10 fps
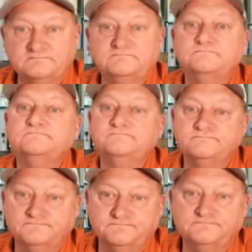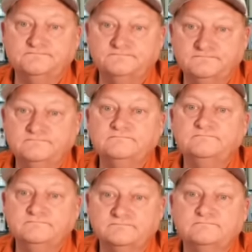
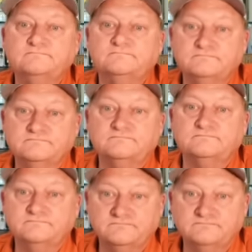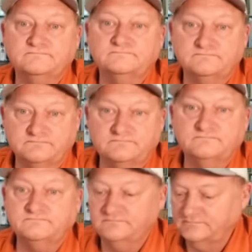
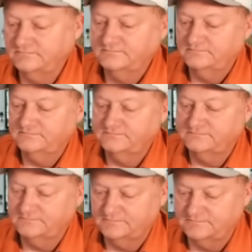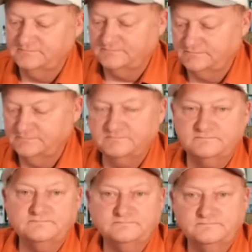The person shown says nothing.